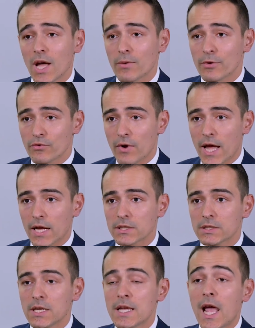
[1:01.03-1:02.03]
not retract
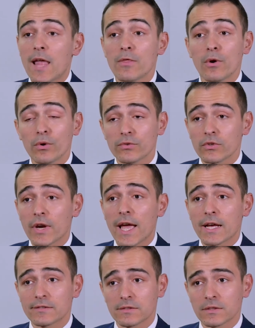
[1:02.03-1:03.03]
and those are
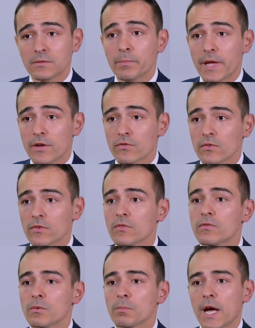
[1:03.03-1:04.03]
excellent patients
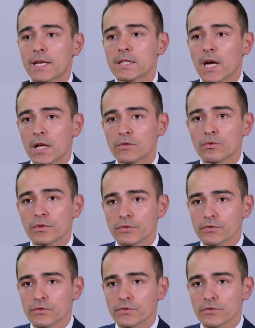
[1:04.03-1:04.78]
for body contouring